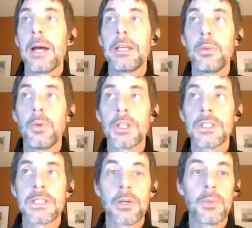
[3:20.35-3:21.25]
He works
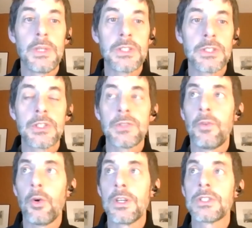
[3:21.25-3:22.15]
as a research
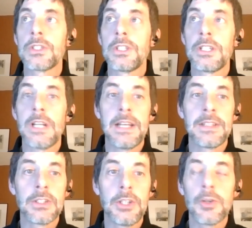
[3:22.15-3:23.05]
forester at
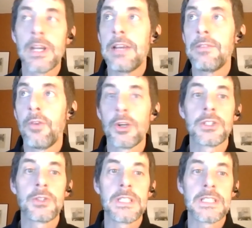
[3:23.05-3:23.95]
the Cloquet
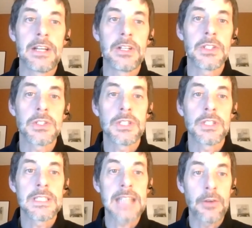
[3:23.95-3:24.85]
Forestry Center, so
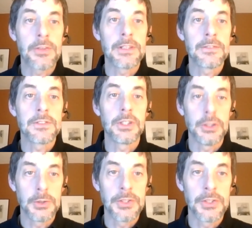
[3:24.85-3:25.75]
just south of
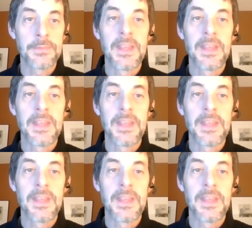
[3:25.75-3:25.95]
Duluth.